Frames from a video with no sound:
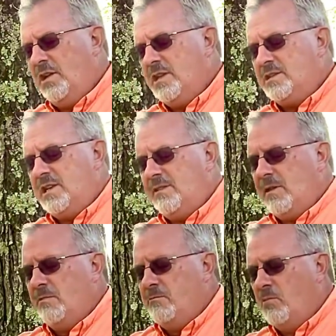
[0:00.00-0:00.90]
it's
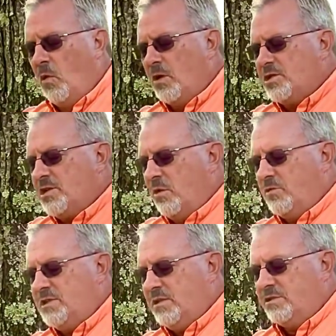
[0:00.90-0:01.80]
even more so
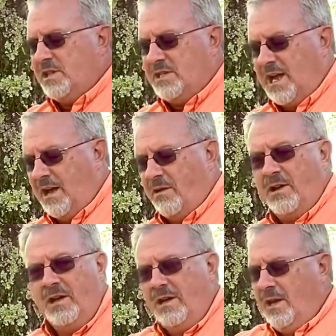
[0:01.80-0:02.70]
tilted down
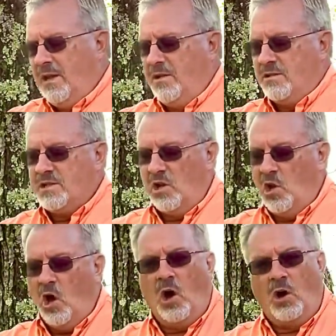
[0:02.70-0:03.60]
and there's a
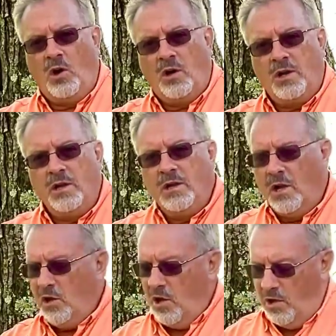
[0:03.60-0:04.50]
log a
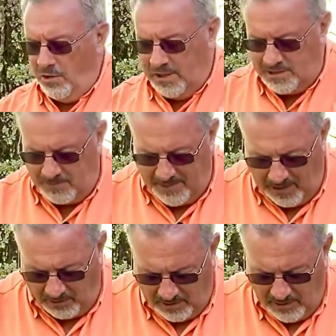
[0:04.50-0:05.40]
log that's
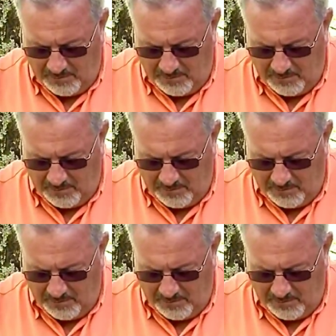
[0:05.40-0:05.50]
about,